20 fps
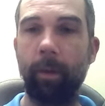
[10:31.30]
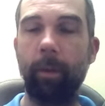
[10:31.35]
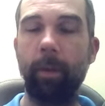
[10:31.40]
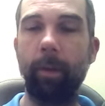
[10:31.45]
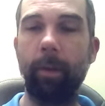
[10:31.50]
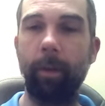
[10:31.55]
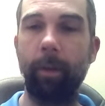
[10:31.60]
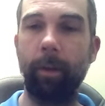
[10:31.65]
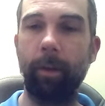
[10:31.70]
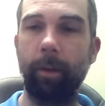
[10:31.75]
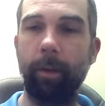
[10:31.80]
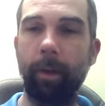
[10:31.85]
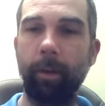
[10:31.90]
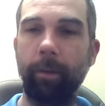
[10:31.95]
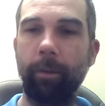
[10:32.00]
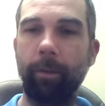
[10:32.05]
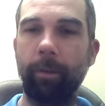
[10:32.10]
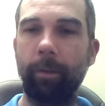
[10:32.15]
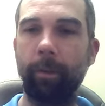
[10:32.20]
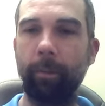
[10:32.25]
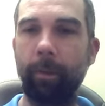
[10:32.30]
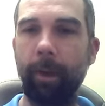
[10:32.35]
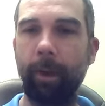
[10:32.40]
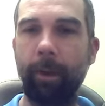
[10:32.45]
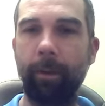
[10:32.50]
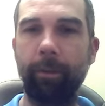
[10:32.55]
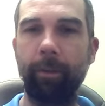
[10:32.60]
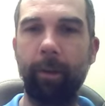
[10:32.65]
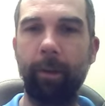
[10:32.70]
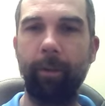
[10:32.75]
Ah, nice. Some
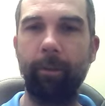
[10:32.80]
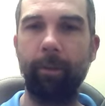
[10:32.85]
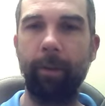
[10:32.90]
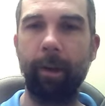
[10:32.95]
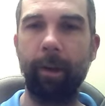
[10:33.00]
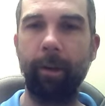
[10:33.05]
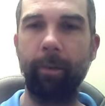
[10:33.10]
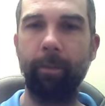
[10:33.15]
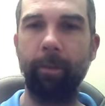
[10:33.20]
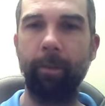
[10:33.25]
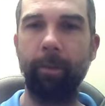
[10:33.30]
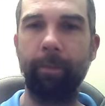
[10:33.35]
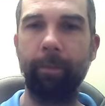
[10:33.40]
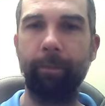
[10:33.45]
dancehall vibes.